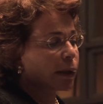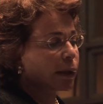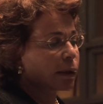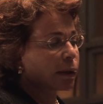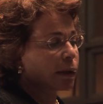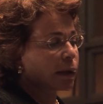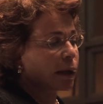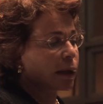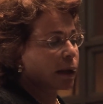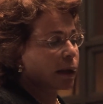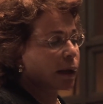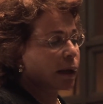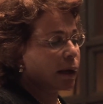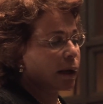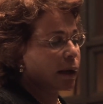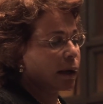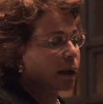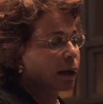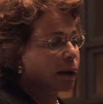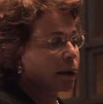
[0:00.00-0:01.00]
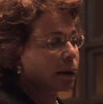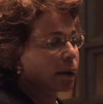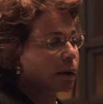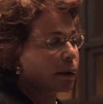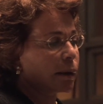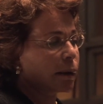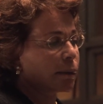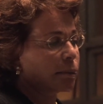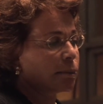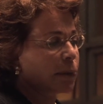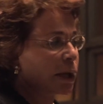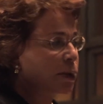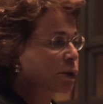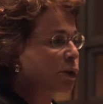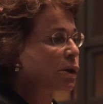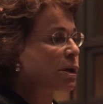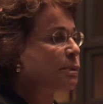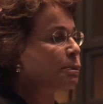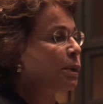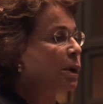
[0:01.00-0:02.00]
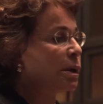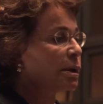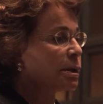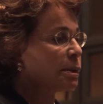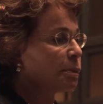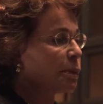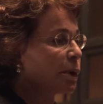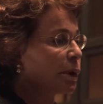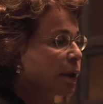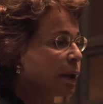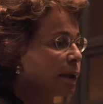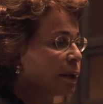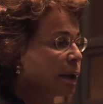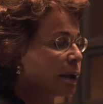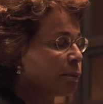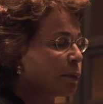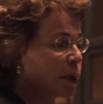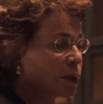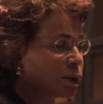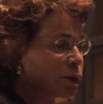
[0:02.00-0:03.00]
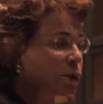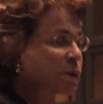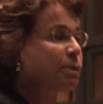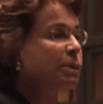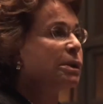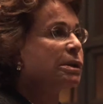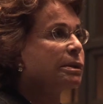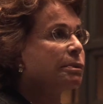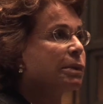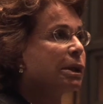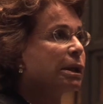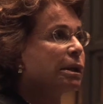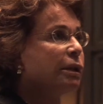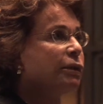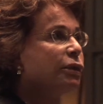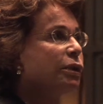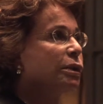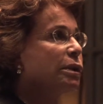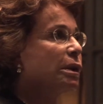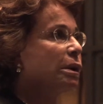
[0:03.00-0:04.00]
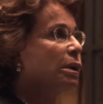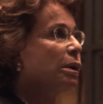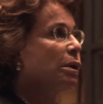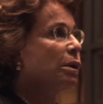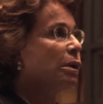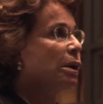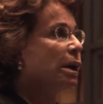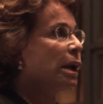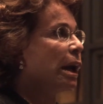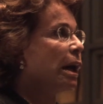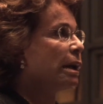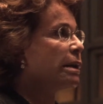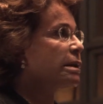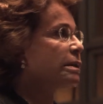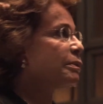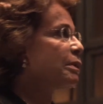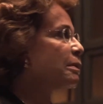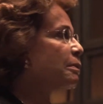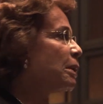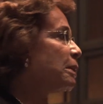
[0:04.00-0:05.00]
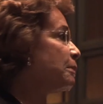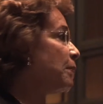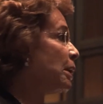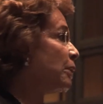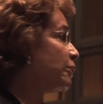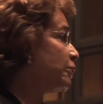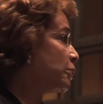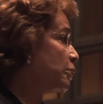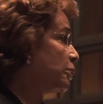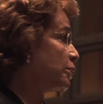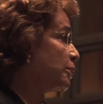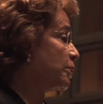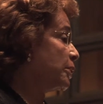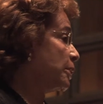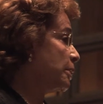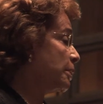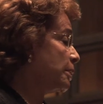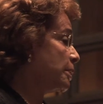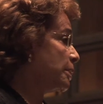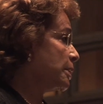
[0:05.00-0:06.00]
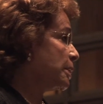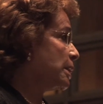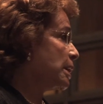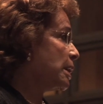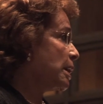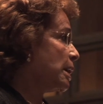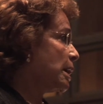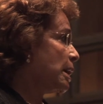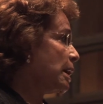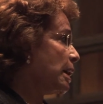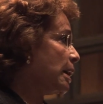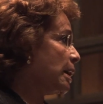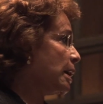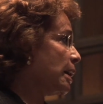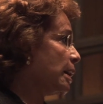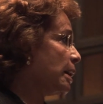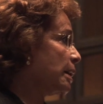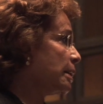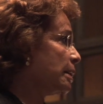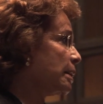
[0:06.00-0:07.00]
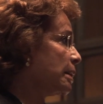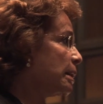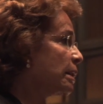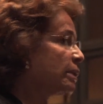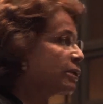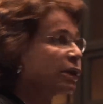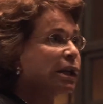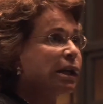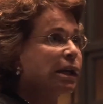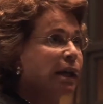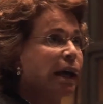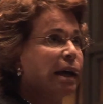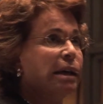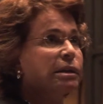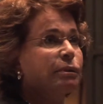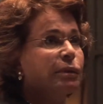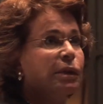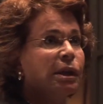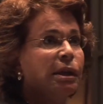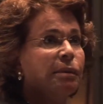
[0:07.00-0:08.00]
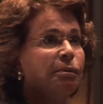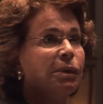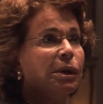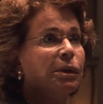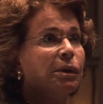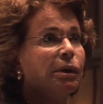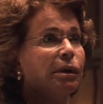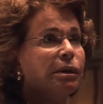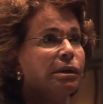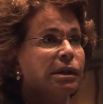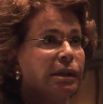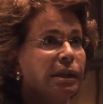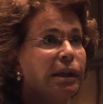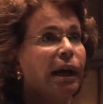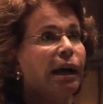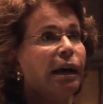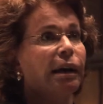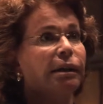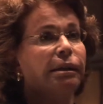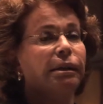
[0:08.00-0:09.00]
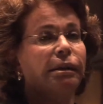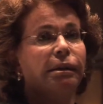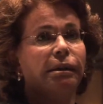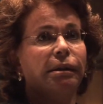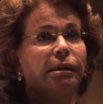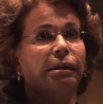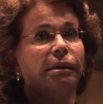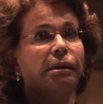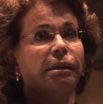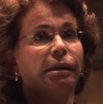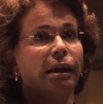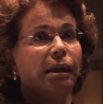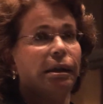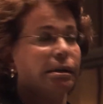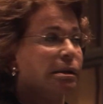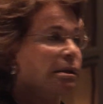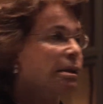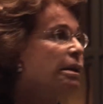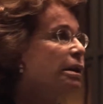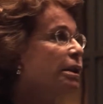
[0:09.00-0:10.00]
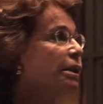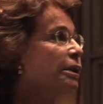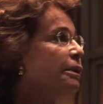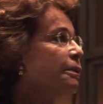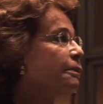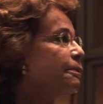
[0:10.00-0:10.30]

The major responsibility for the law lies with Ben Mahfoud. And it really lies with him because he died last year.